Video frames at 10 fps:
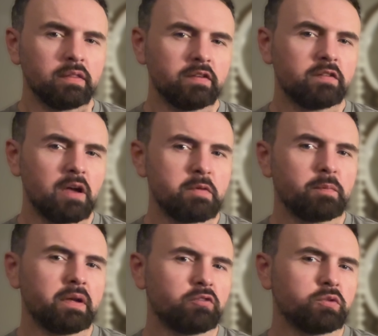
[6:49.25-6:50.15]
This time,
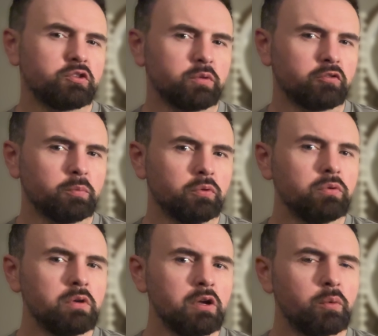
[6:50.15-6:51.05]
if players wish to
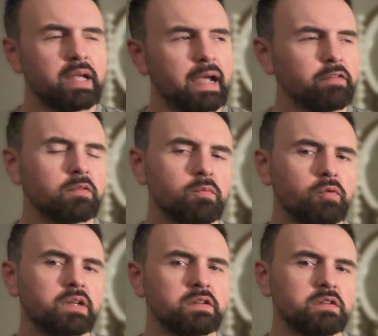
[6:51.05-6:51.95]
explore, we have some
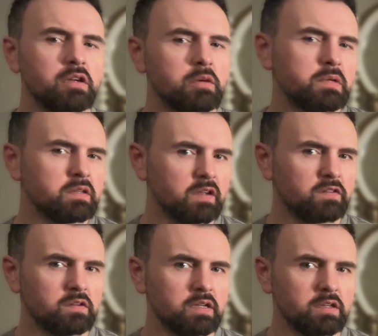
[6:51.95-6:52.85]
predetermined
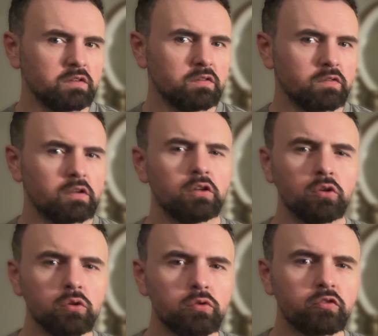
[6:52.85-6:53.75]
destinations that are
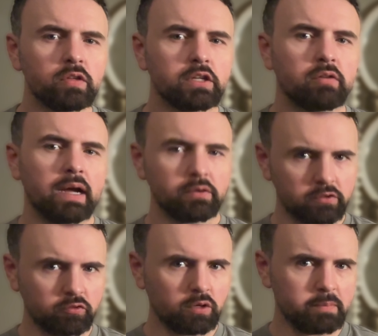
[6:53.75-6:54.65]
loosely
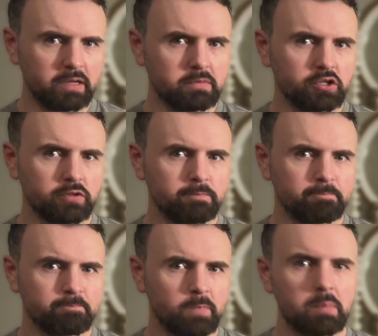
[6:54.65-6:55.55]
grounded to our main mission.
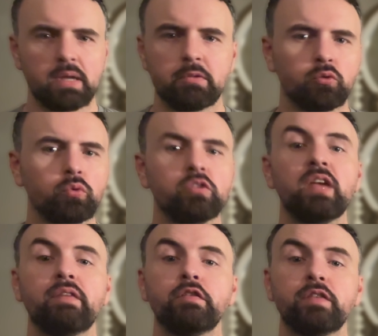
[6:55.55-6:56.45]
Maybe the
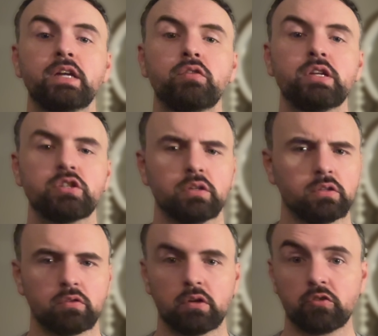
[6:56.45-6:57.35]
woods have a fey creature
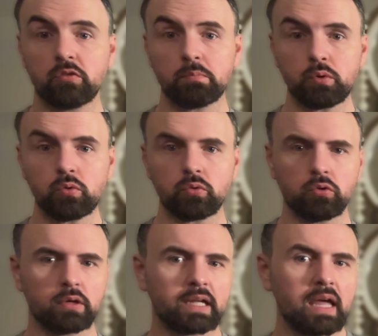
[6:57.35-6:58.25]
that grants a boon,
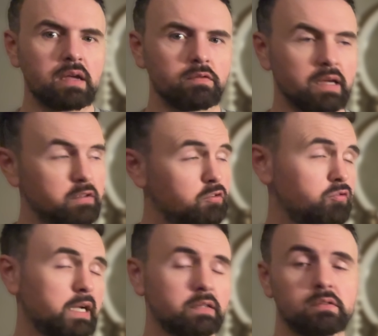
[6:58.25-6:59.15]
or a cave that has a
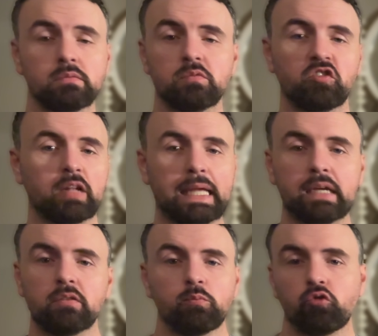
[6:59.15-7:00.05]

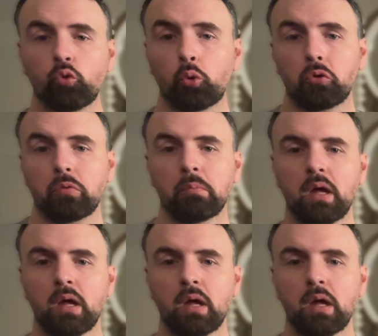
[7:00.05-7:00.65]
dragon-slaying sword.